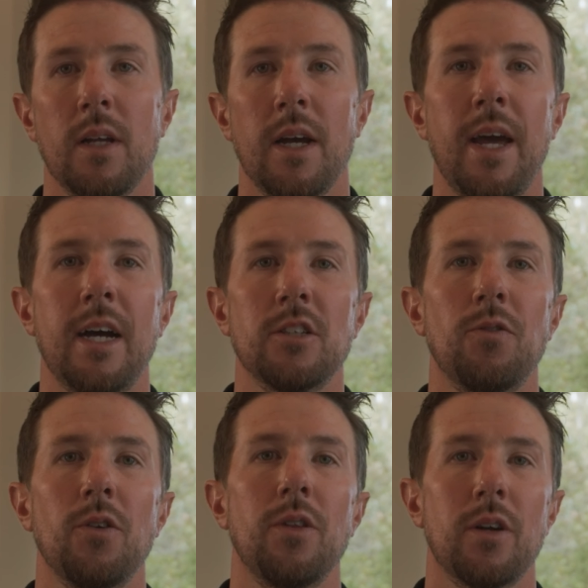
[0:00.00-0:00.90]
and ask
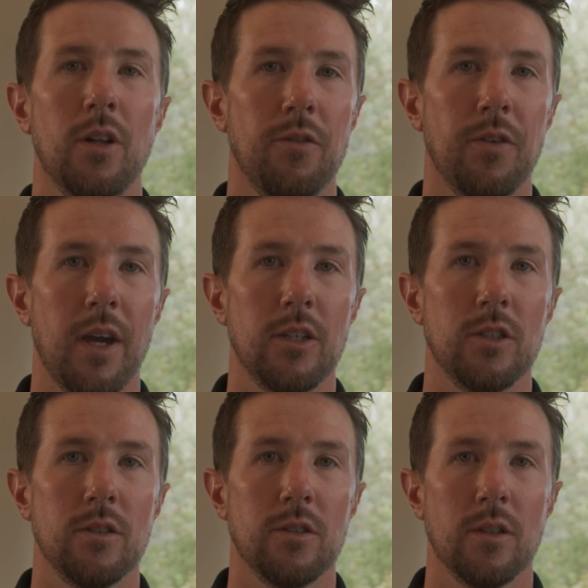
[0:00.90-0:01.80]
for the
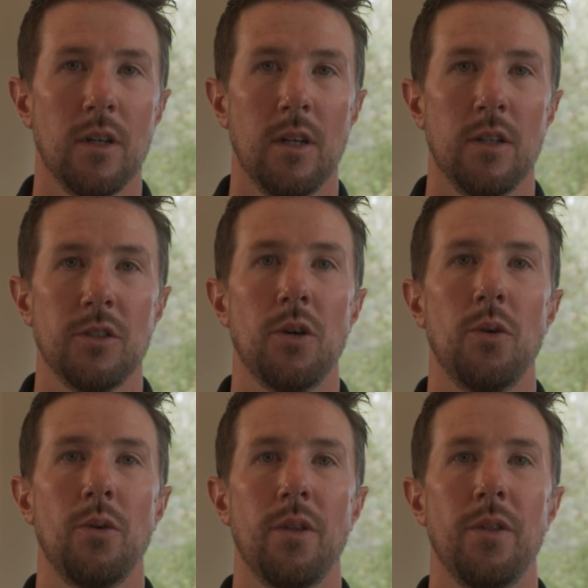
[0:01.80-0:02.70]
clarifications.
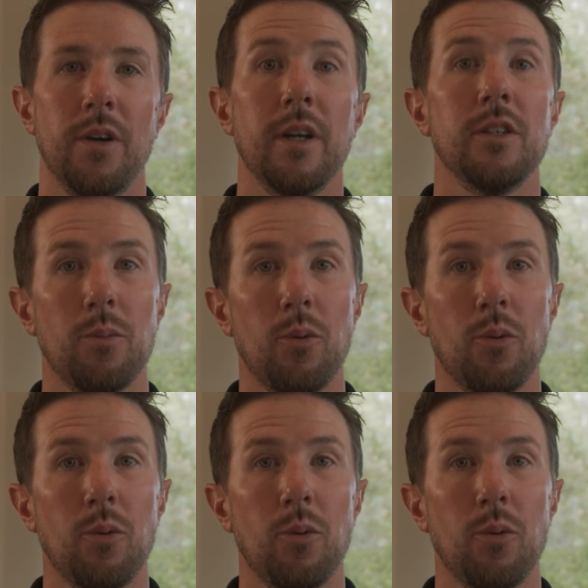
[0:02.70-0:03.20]
So there is a